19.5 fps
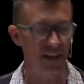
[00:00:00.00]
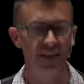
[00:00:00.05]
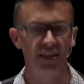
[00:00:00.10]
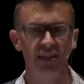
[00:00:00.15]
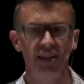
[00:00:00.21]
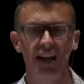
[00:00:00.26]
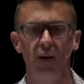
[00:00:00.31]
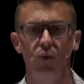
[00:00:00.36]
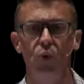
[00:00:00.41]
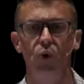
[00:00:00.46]
It's
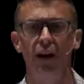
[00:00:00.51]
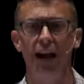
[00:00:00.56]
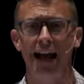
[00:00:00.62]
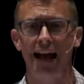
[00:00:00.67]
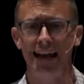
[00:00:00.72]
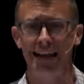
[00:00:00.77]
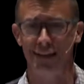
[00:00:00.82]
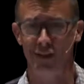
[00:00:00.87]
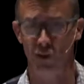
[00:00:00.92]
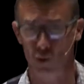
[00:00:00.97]
not what
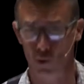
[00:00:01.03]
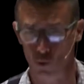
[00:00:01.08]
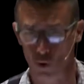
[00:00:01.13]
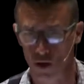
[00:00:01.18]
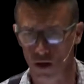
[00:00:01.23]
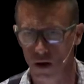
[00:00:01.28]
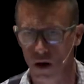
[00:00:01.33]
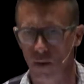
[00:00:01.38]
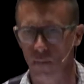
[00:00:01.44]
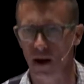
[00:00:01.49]
I do
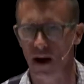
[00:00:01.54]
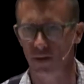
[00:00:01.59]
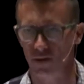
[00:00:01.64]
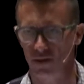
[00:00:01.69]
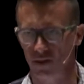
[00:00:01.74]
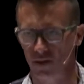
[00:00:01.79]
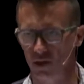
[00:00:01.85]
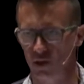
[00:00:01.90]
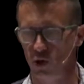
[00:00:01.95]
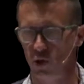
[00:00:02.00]
about the
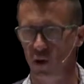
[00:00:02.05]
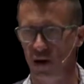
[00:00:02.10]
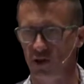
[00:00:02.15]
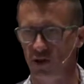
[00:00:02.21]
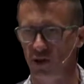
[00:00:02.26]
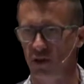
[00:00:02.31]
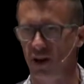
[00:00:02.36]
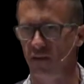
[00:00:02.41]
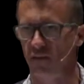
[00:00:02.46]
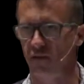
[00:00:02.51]

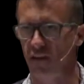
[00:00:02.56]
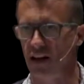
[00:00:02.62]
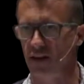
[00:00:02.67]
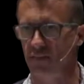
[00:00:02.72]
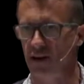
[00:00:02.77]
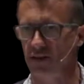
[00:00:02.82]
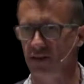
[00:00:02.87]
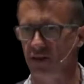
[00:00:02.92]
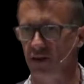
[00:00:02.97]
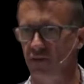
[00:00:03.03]
situation I find
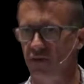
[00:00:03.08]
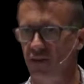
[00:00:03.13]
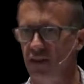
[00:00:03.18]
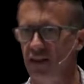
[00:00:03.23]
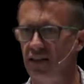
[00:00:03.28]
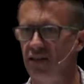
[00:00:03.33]
myself in.